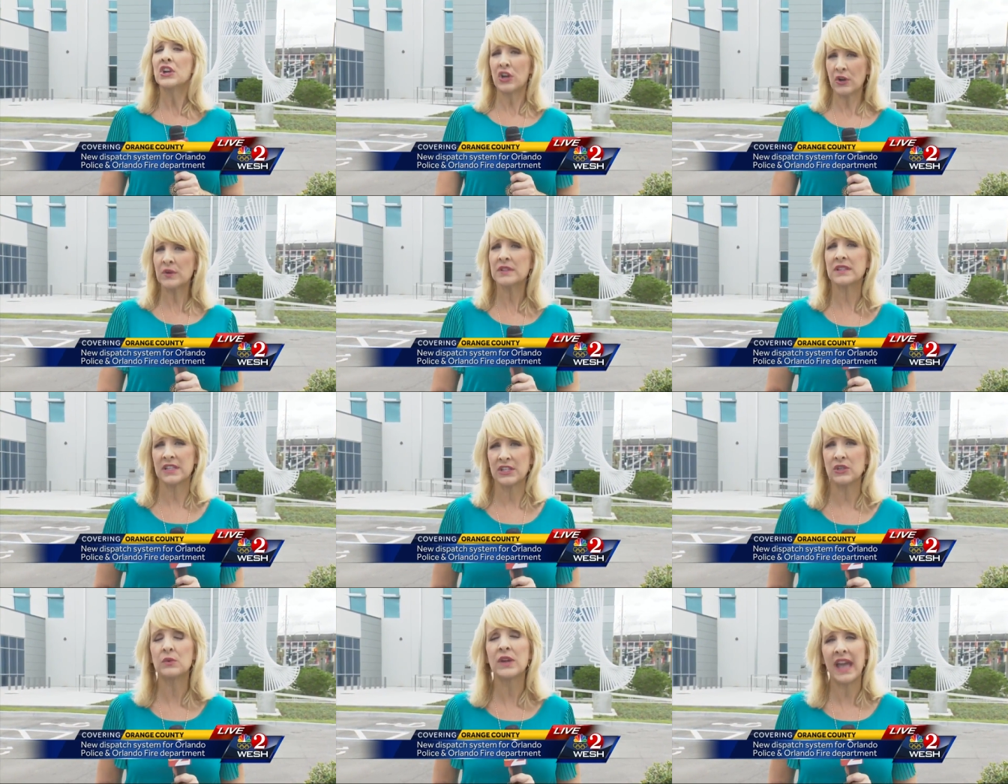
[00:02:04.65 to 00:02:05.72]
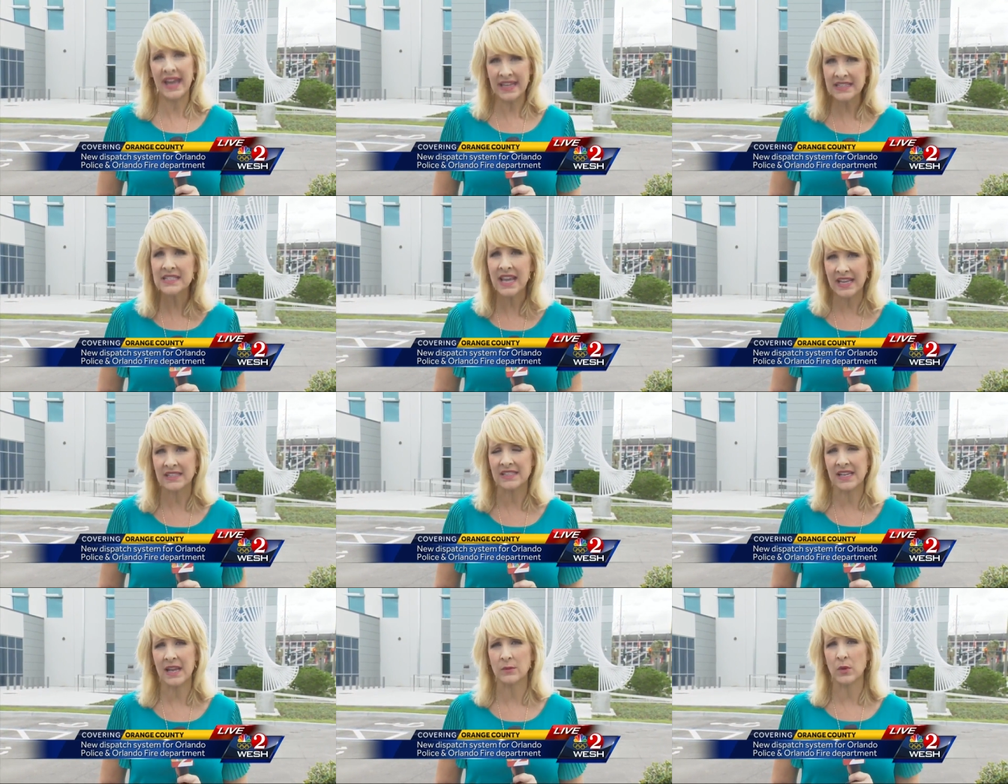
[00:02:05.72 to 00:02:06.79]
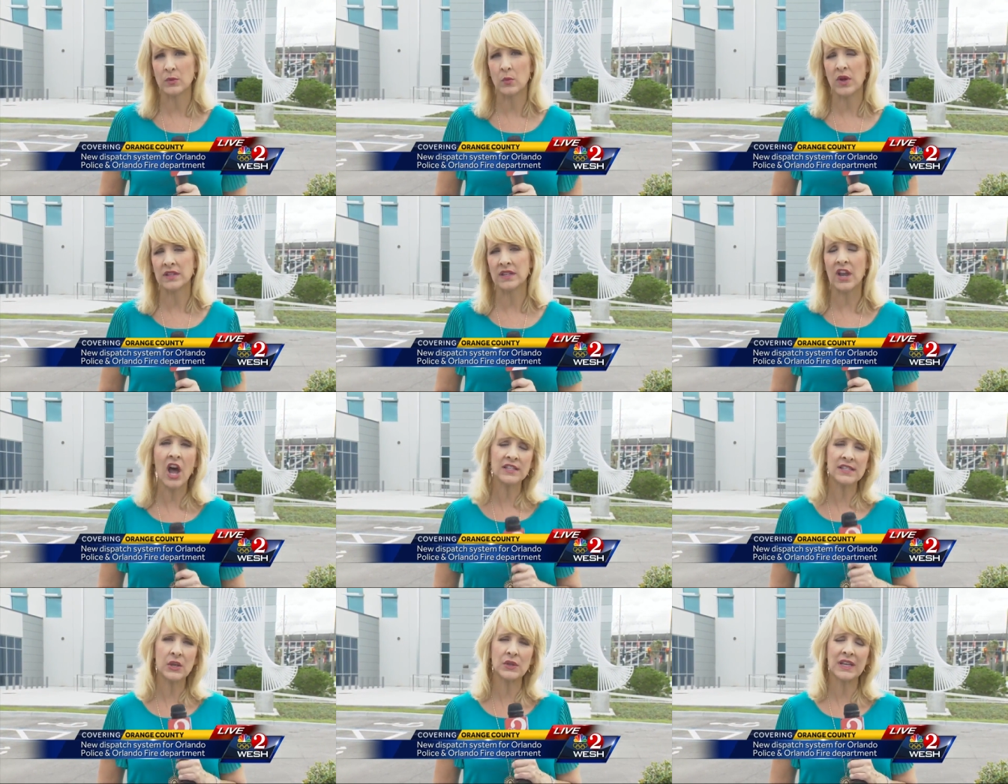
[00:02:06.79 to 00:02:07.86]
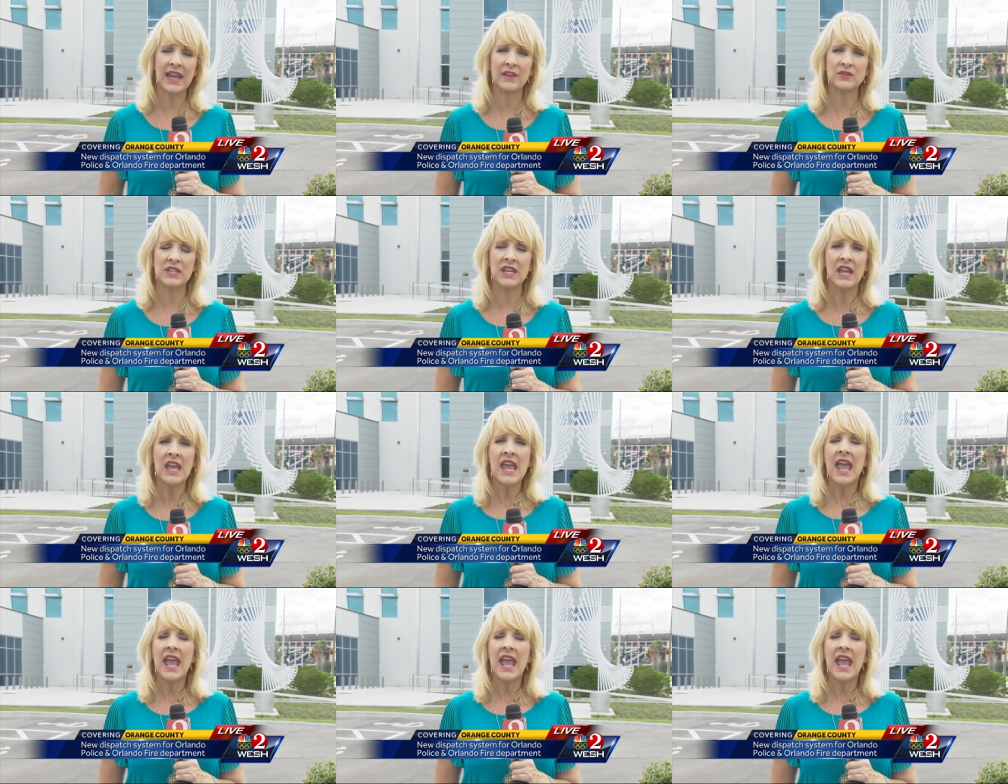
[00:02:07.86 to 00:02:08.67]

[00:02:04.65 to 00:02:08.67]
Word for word: Currently, you can text 911 in Osceola County,